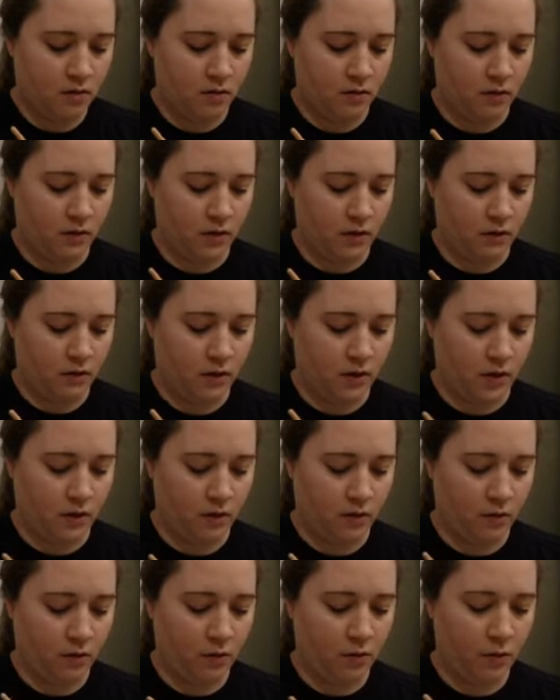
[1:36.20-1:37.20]
Going to try
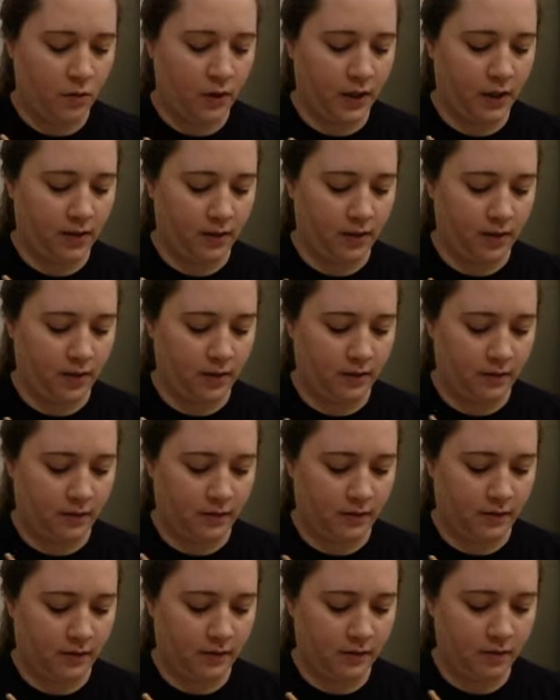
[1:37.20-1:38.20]
to quickly get
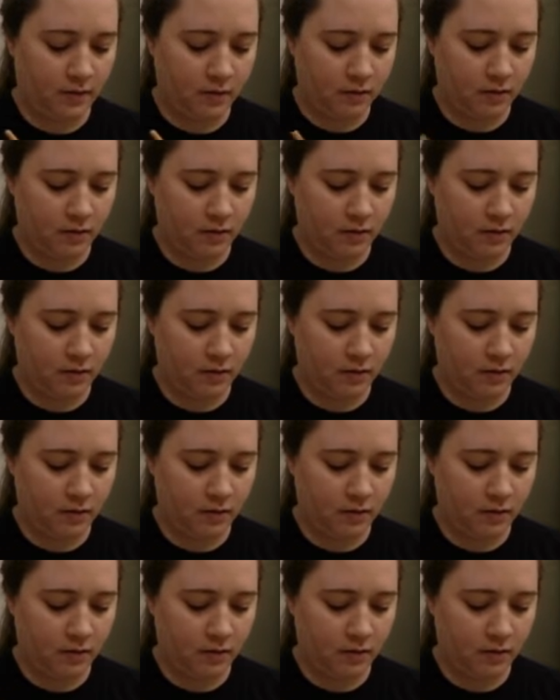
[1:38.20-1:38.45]
this